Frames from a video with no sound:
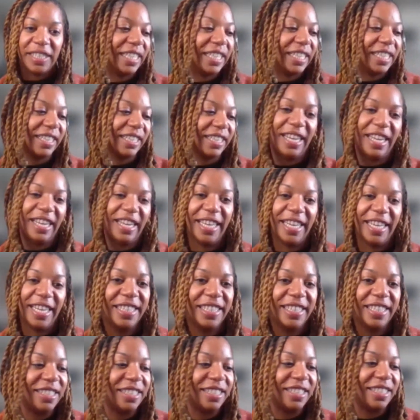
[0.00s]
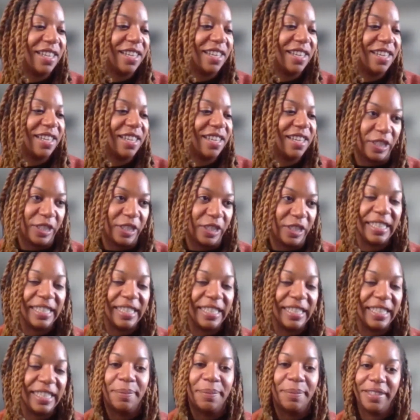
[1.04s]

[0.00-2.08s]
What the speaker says: that I can touch or see in my